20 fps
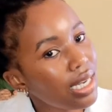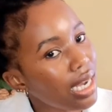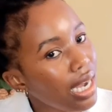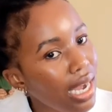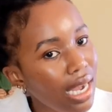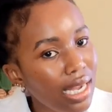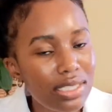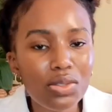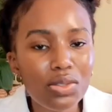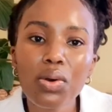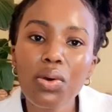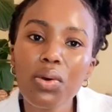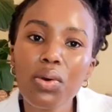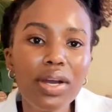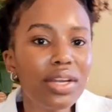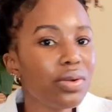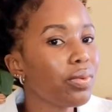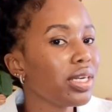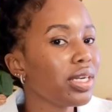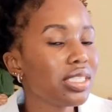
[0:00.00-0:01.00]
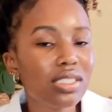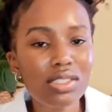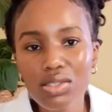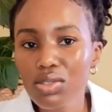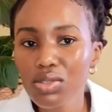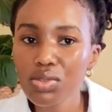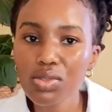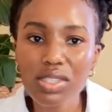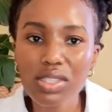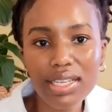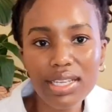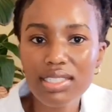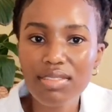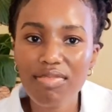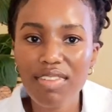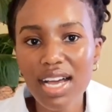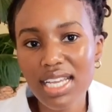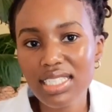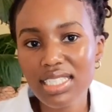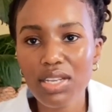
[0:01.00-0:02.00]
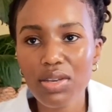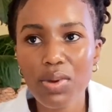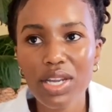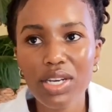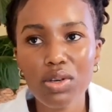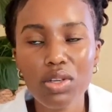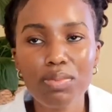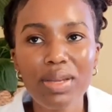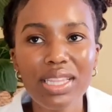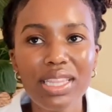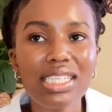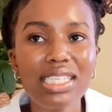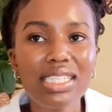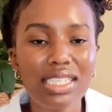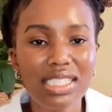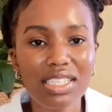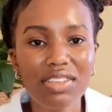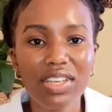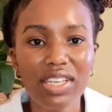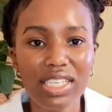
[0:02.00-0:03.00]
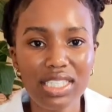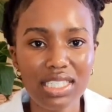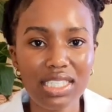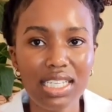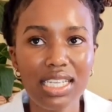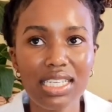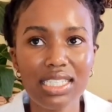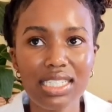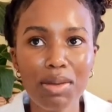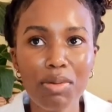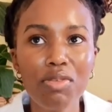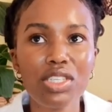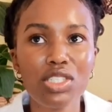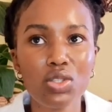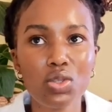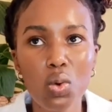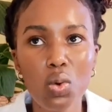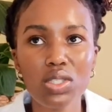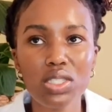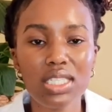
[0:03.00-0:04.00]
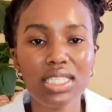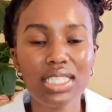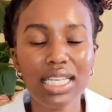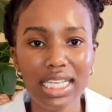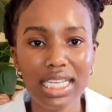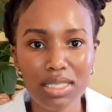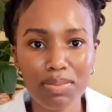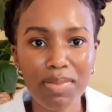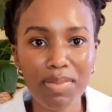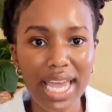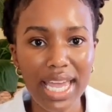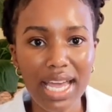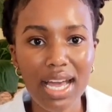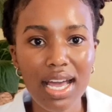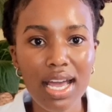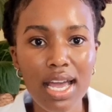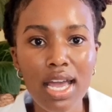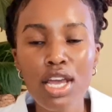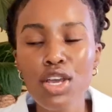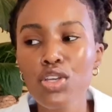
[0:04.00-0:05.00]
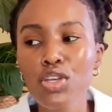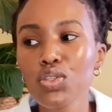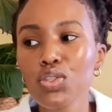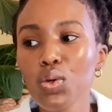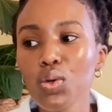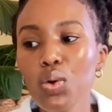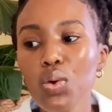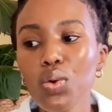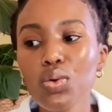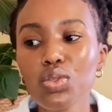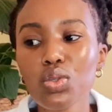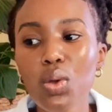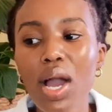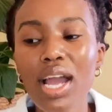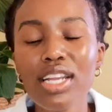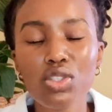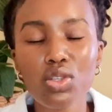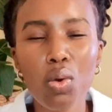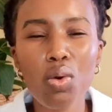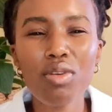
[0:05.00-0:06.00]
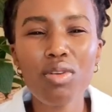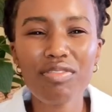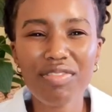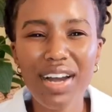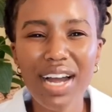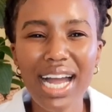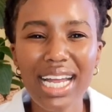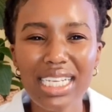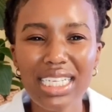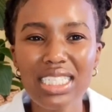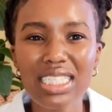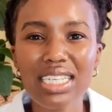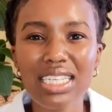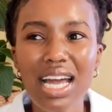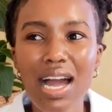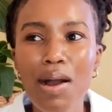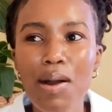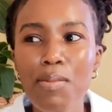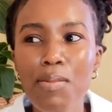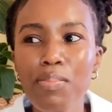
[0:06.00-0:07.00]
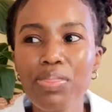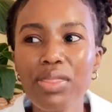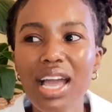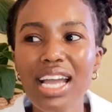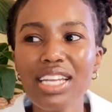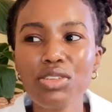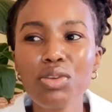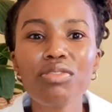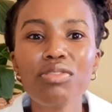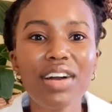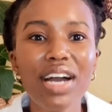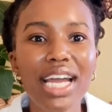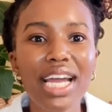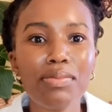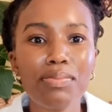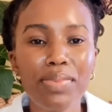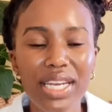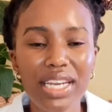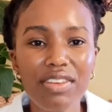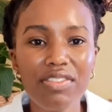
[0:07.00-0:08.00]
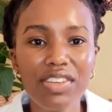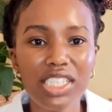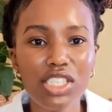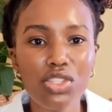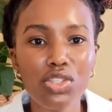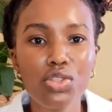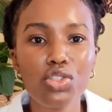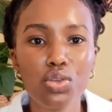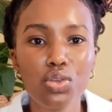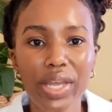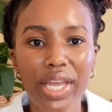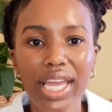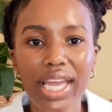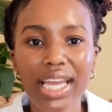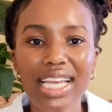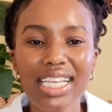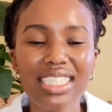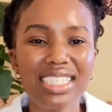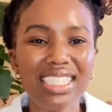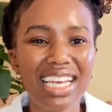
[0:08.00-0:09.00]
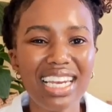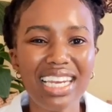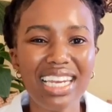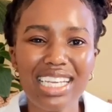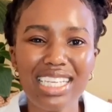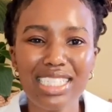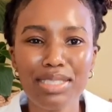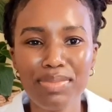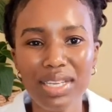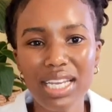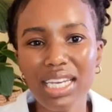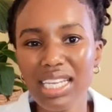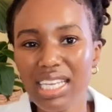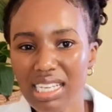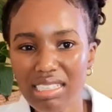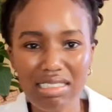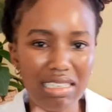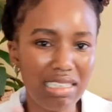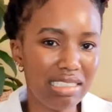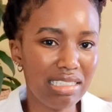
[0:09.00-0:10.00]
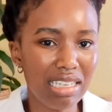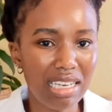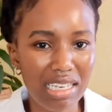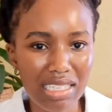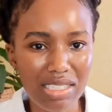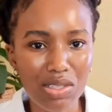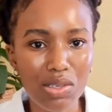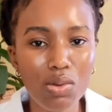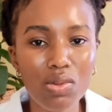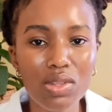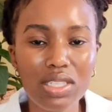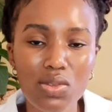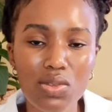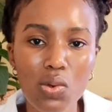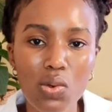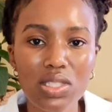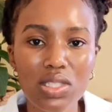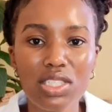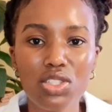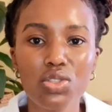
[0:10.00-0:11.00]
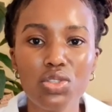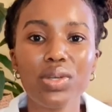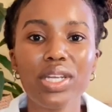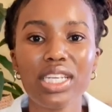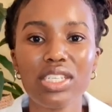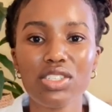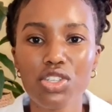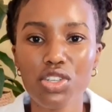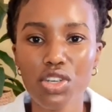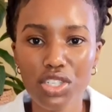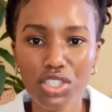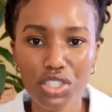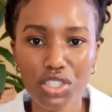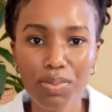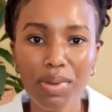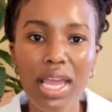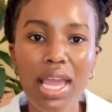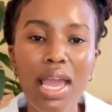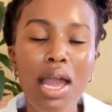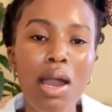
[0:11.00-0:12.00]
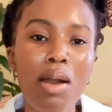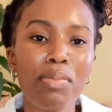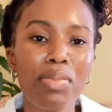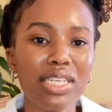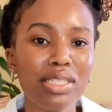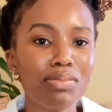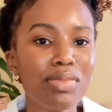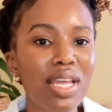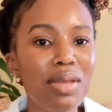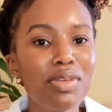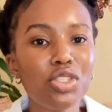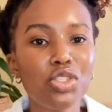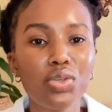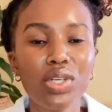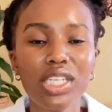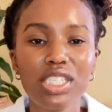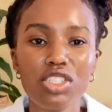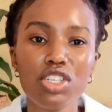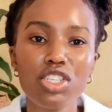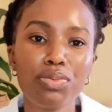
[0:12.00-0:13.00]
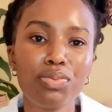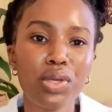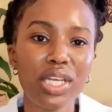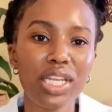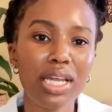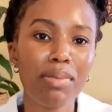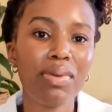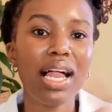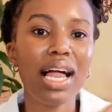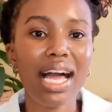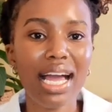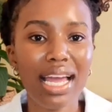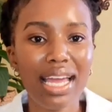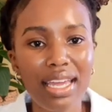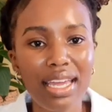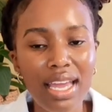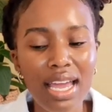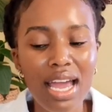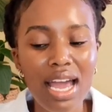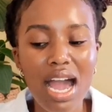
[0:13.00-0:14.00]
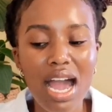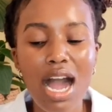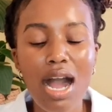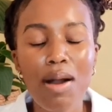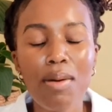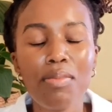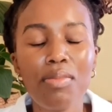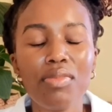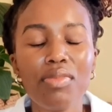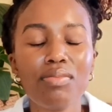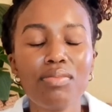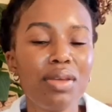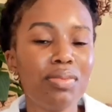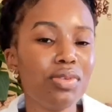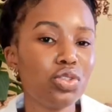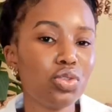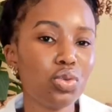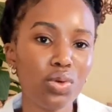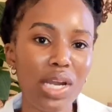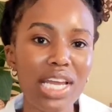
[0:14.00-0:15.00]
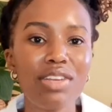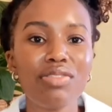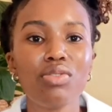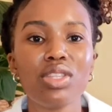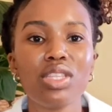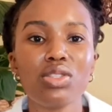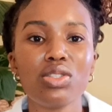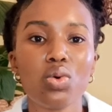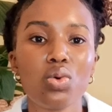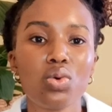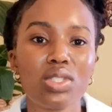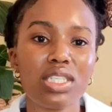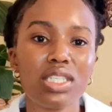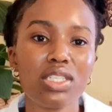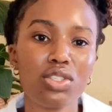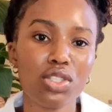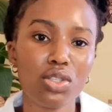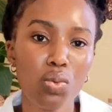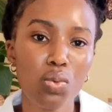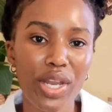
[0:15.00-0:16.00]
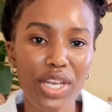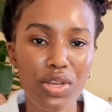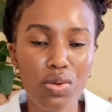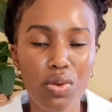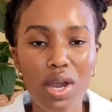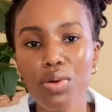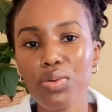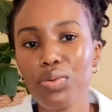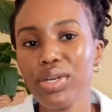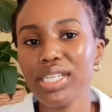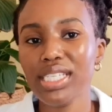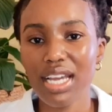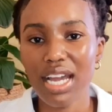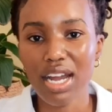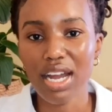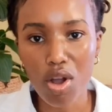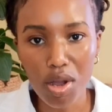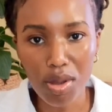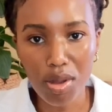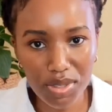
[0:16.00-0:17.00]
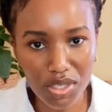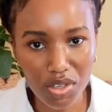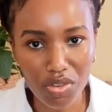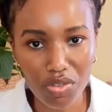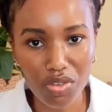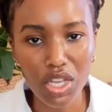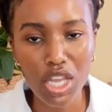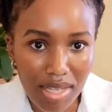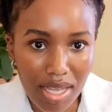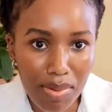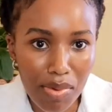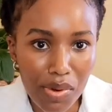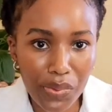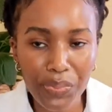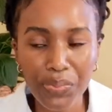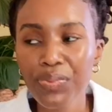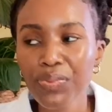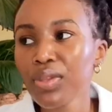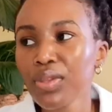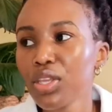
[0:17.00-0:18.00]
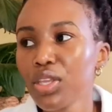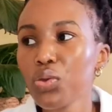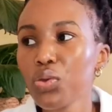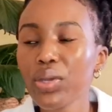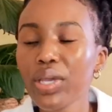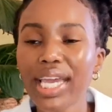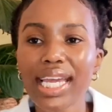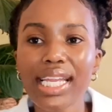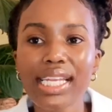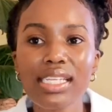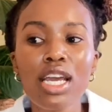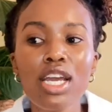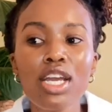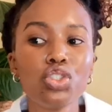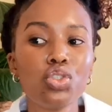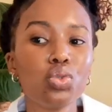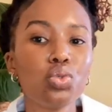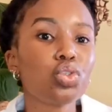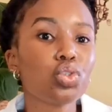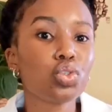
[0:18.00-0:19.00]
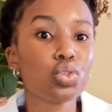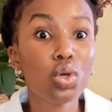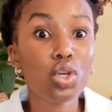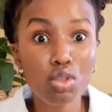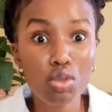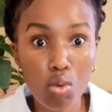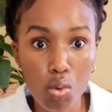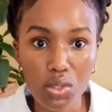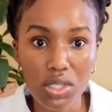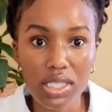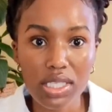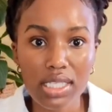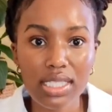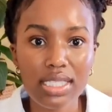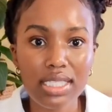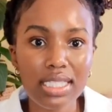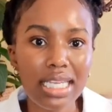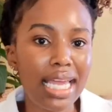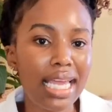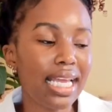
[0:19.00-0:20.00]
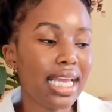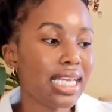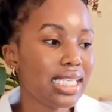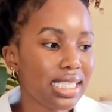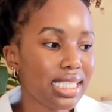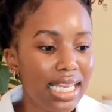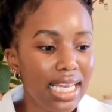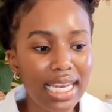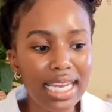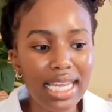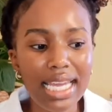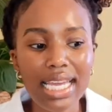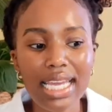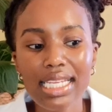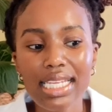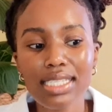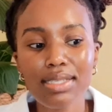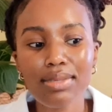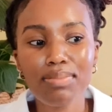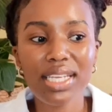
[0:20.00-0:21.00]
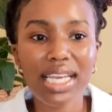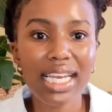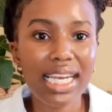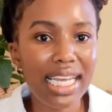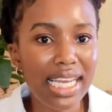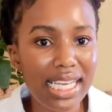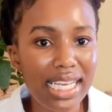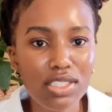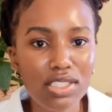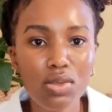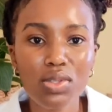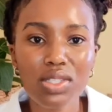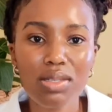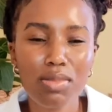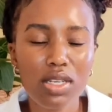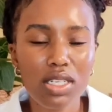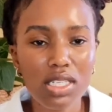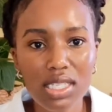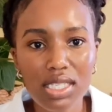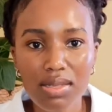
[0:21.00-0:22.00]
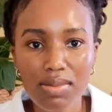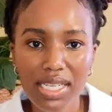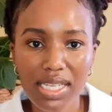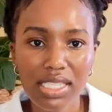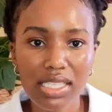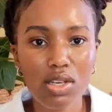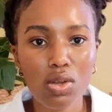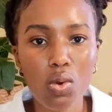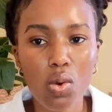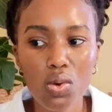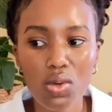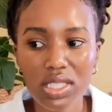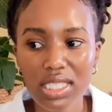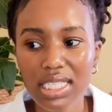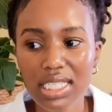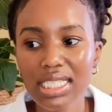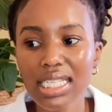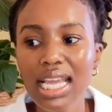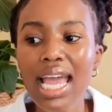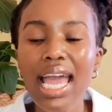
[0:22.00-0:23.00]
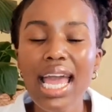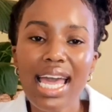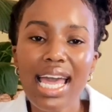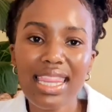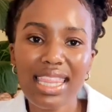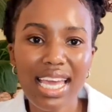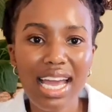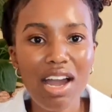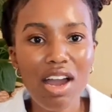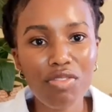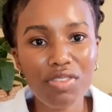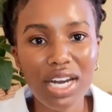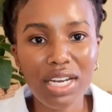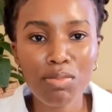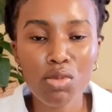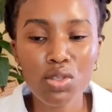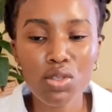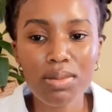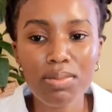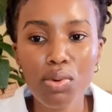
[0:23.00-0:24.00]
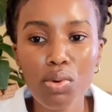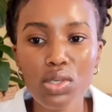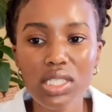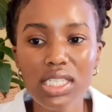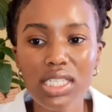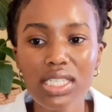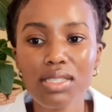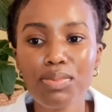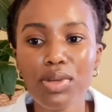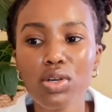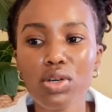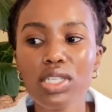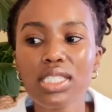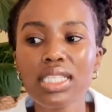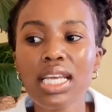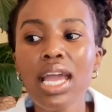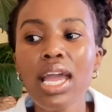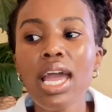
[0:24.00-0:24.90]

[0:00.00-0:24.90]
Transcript: hardcore and wanting to do things fast and whatnot. But these certificates, some of these courses expire, so so I don't find um, I don't find benefit in you doing ACLS, BLS, ATLS, and all these courses during internship. But maybe during internship you can apply um, maybe to write for these courses when you are already a comserv. Yeah, well, you can do short courses like ACLS, BLS, those emergency medicine courses, and they are of utmost importance because